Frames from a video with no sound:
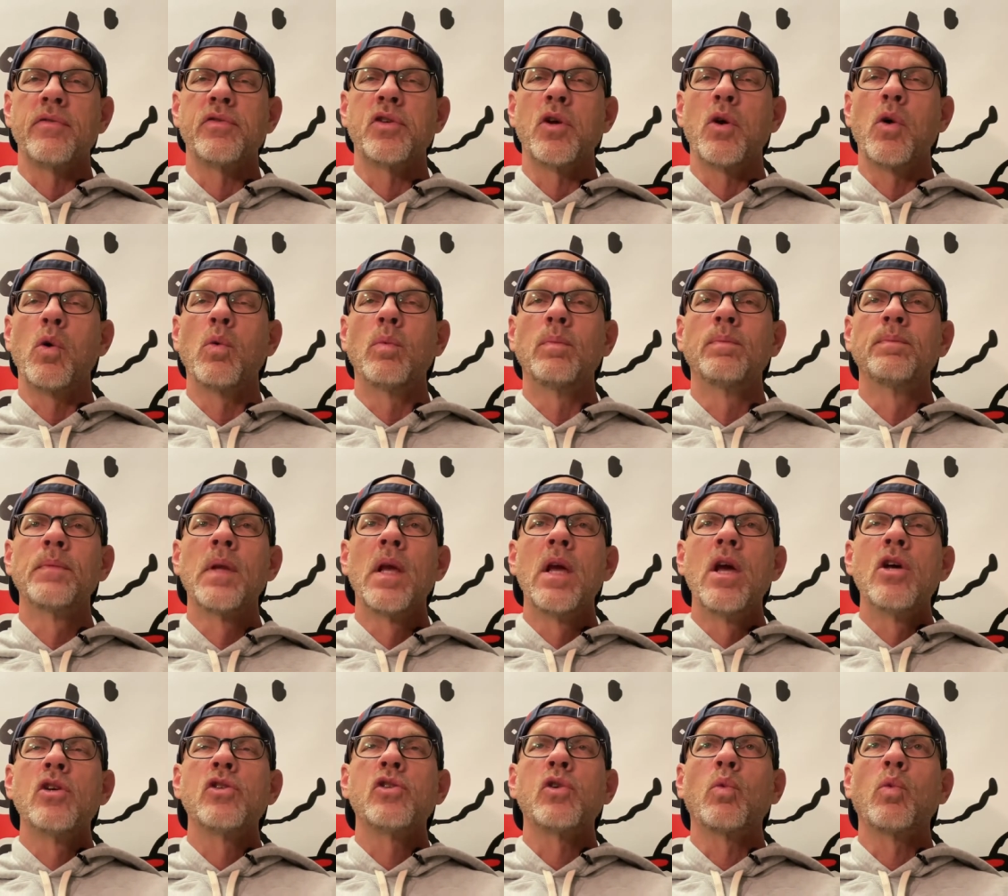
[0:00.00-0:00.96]
So,
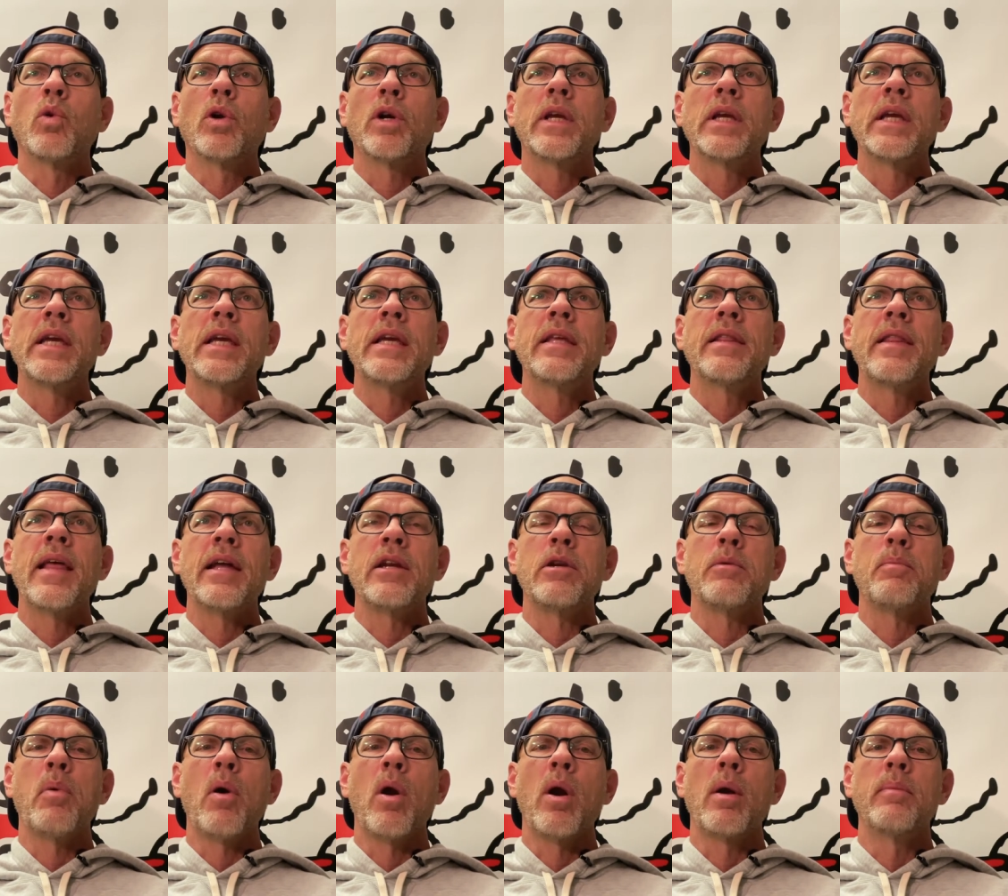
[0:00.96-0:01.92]
so working in that
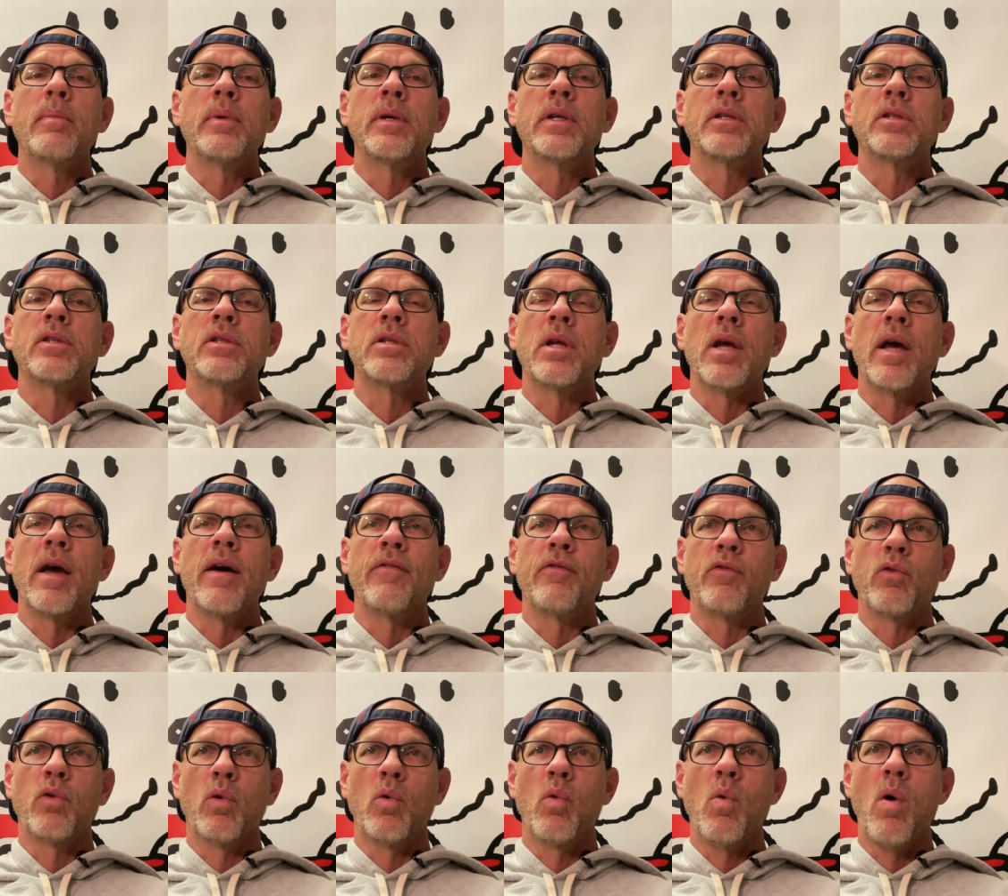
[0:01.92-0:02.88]
department uh,
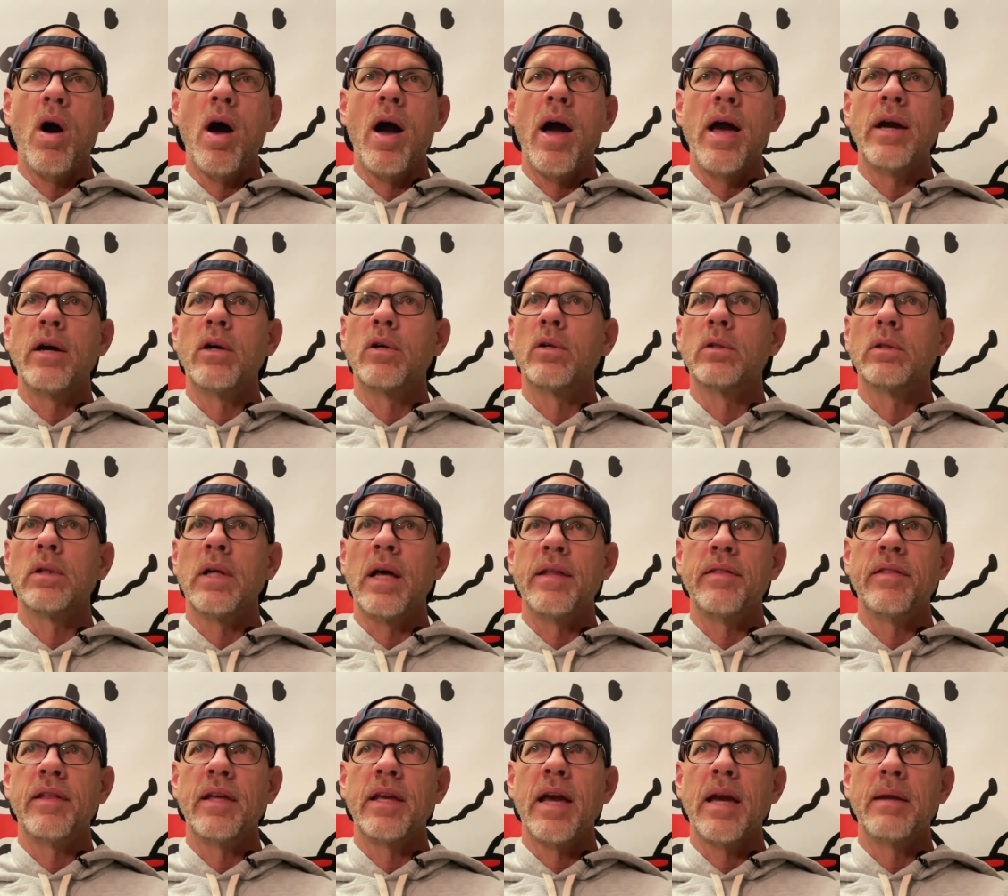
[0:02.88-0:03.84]
for a while, I
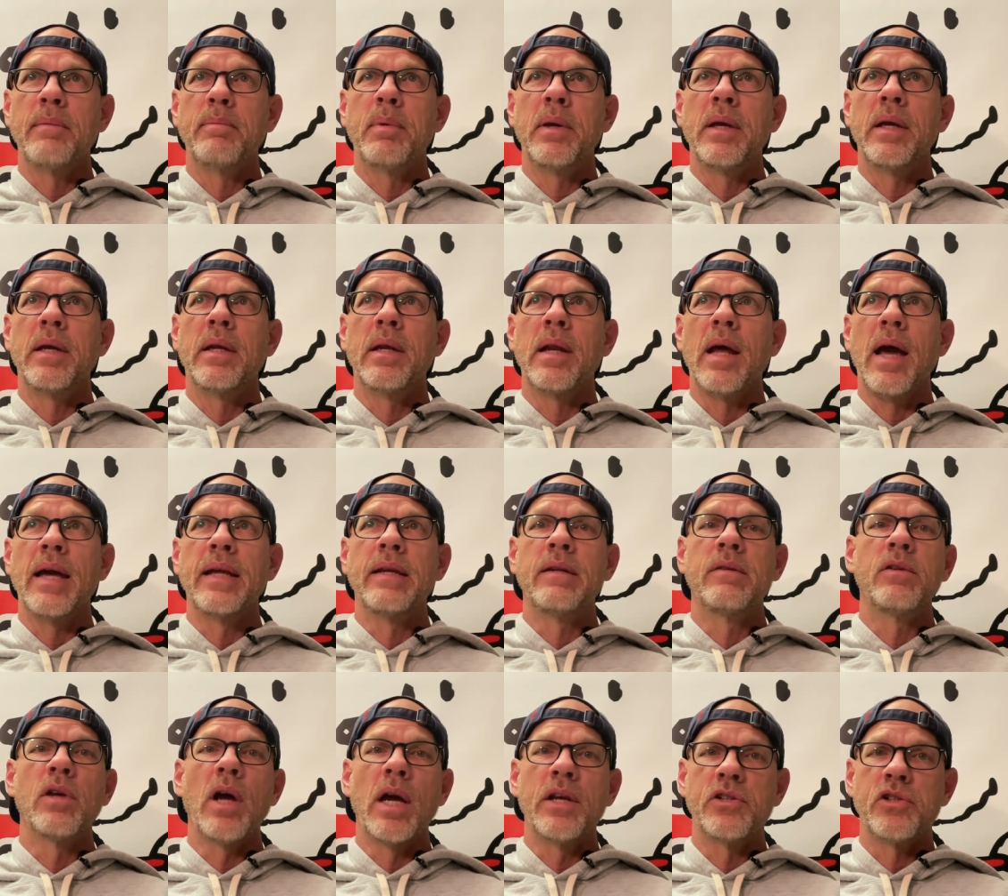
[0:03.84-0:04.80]
think I'd been, I,
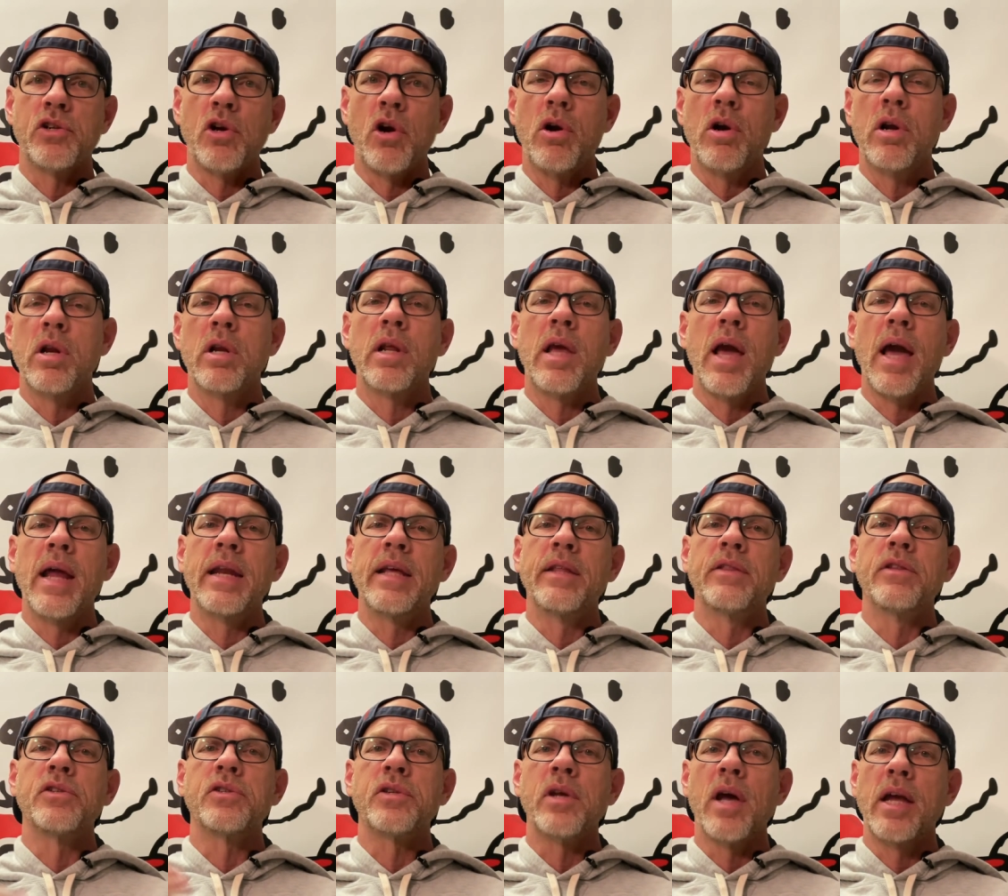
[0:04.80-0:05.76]
I started kind of in the sign